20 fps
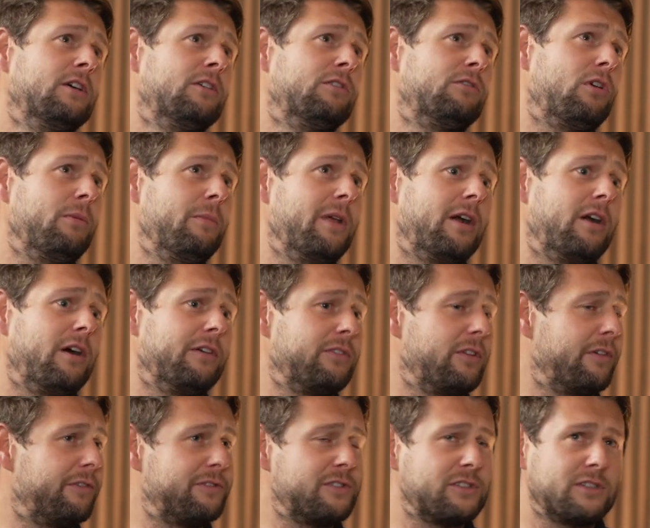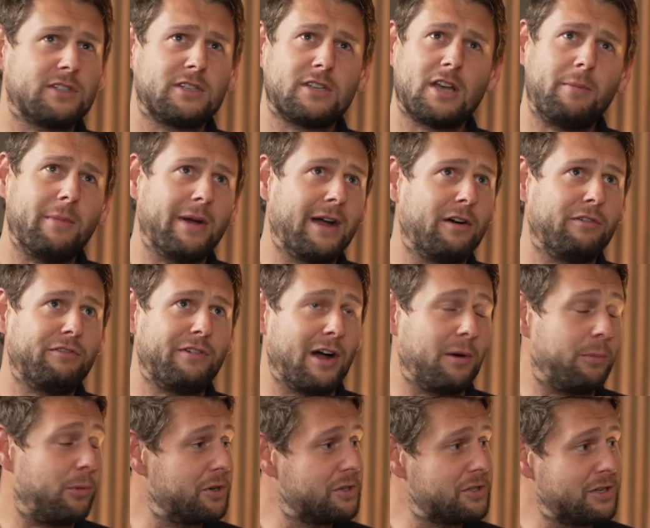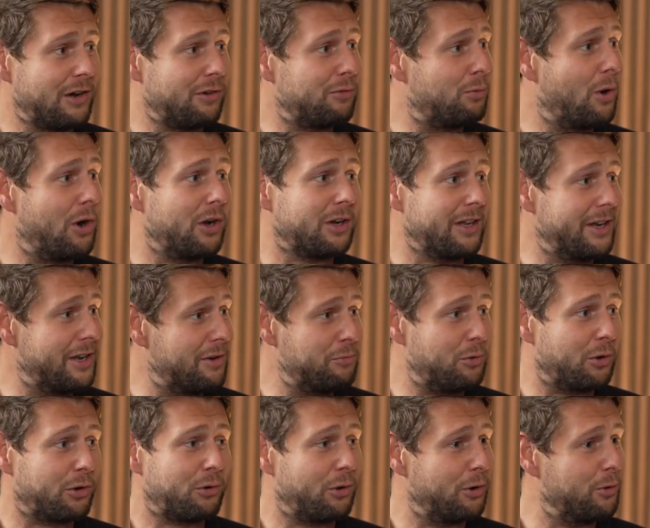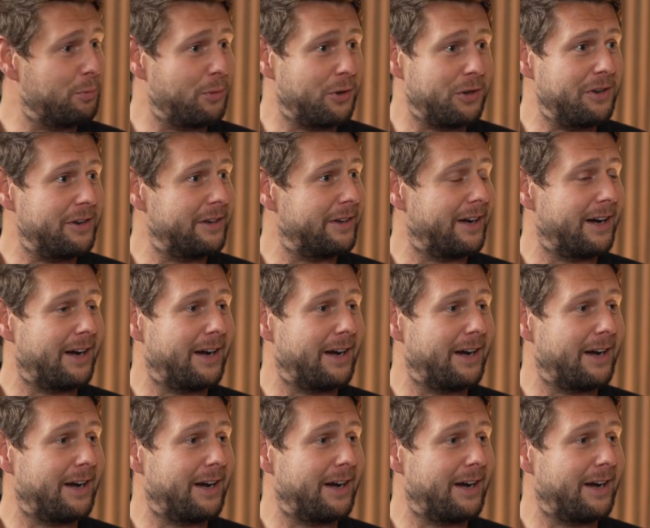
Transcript: From there I somehow found myself working in recruitment